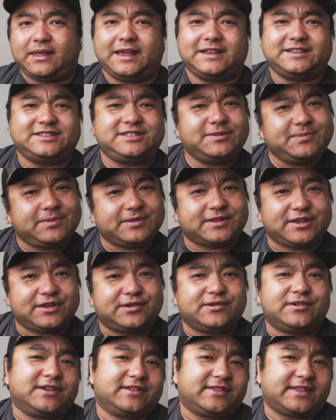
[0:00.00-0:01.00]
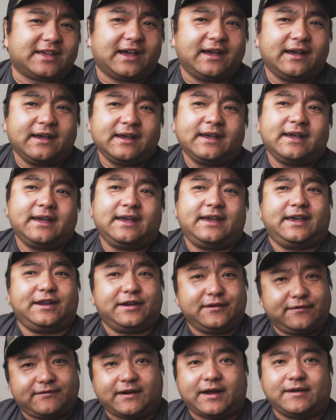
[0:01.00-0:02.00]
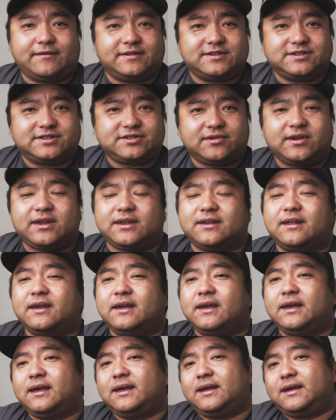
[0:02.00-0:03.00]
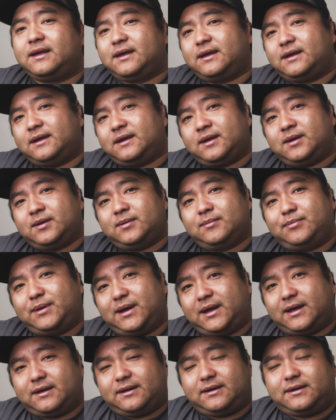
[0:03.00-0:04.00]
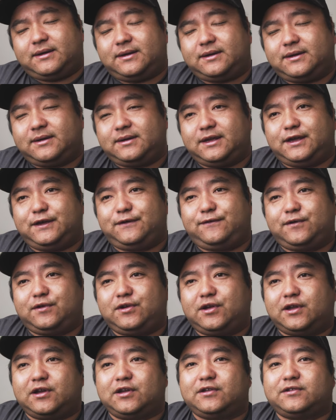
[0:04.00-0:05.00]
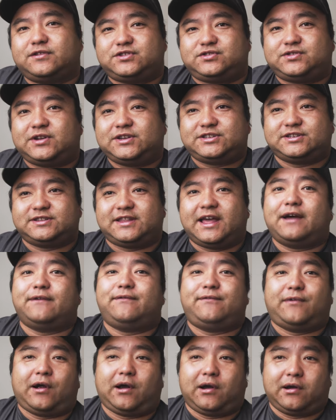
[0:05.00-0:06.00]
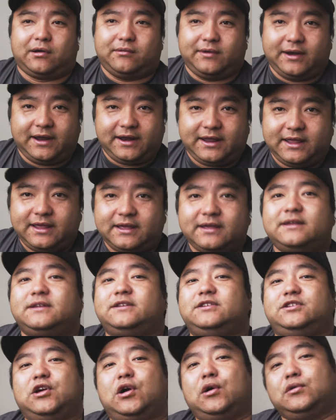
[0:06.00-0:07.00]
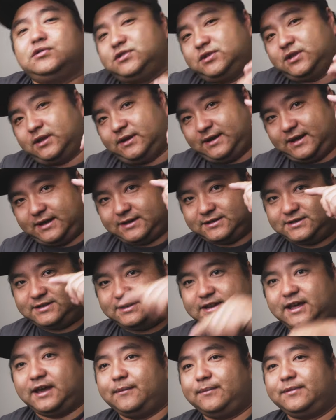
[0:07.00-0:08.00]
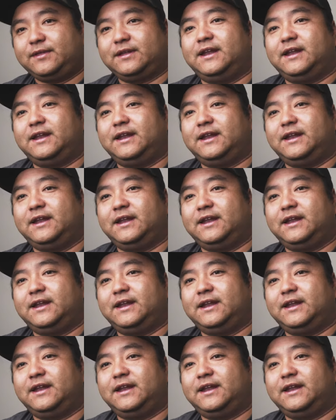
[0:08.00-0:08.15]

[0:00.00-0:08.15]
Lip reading: And typically you get that in a 5-inch screen. But if you're going to stretch it that far already, go to the next step.